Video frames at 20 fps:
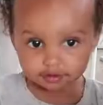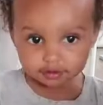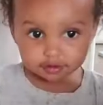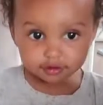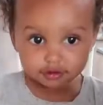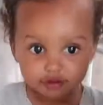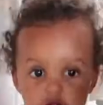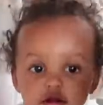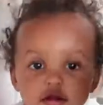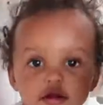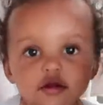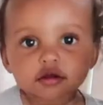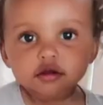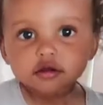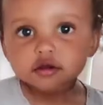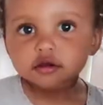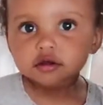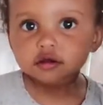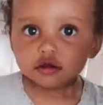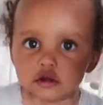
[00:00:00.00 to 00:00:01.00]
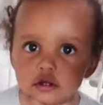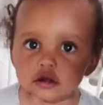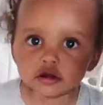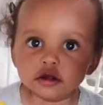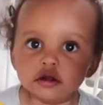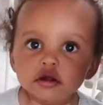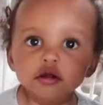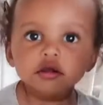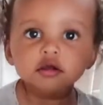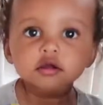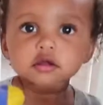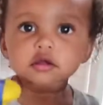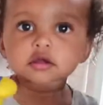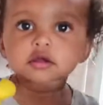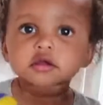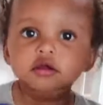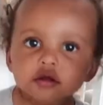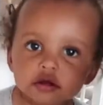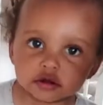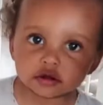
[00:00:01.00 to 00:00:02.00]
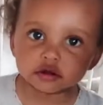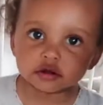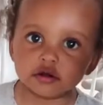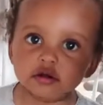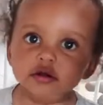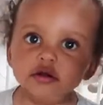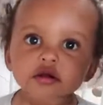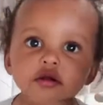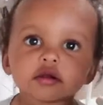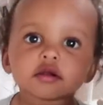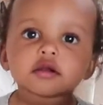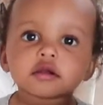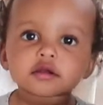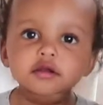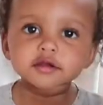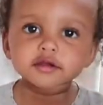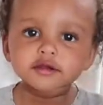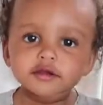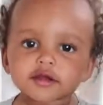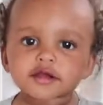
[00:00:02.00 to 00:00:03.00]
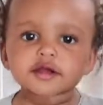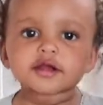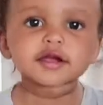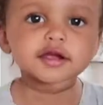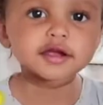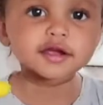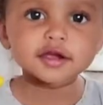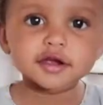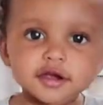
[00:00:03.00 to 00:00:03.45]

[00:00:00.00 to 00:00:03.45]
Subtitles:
Show them how you keep the beat. You go with your bad self.